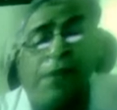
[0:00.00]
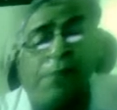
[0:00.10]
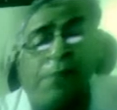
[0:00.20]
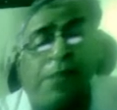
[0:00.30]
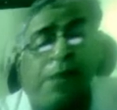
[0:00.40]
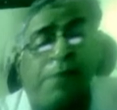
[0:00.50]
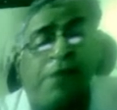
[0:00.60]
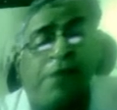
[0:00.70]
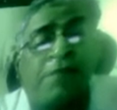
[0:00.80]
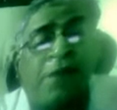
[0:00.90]
the company and
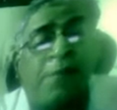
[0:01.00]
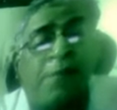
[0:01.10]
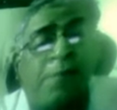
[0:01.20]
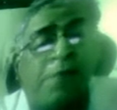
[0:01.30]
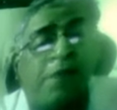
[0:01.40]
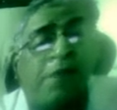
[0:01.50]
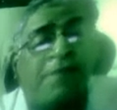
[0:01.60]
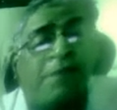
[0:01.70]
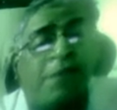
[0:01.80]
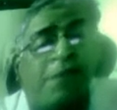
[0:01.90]
what may potentially
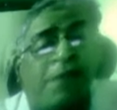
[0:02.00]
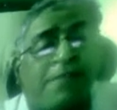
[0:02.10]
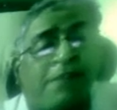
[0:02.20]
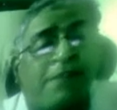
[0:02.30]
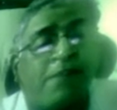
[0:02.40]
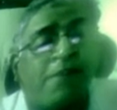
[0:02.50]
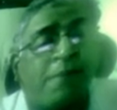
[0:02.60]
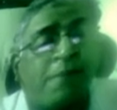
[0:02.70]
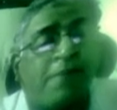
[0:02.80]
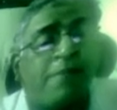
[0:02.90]
be considered off limits.
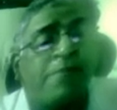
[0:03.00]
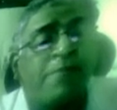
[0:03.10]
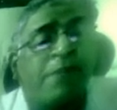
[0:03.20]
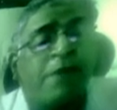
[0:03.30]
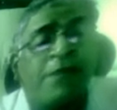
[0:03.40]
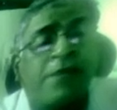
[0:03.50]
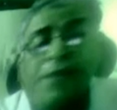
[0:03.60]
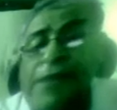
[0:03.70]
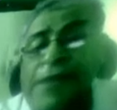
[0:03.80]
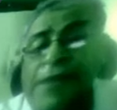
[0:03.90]
These
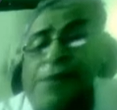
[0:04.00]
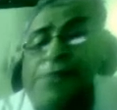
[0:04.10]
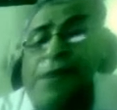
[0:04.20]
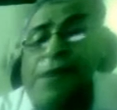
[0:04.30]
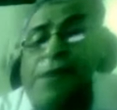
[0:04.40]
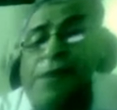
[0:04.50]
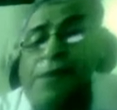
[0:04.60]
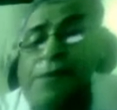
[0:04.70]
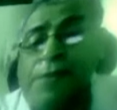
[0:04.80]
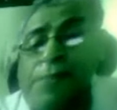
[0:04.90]
items and
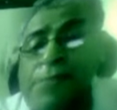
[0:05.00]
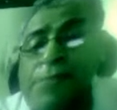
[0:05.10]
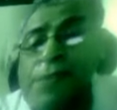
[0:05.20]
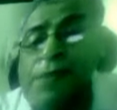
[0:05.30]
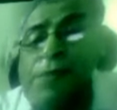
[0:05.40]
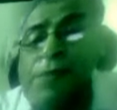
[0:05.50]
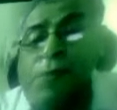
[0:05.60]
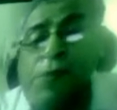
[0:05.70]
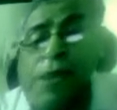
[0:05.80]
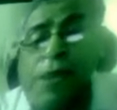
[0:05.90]
more
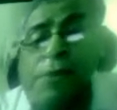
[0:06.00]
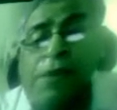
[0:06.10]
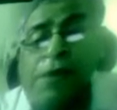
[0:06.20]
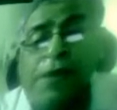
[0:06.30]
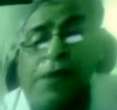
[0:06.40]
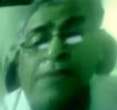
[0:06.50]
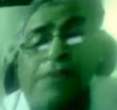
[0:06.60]
can be organized in a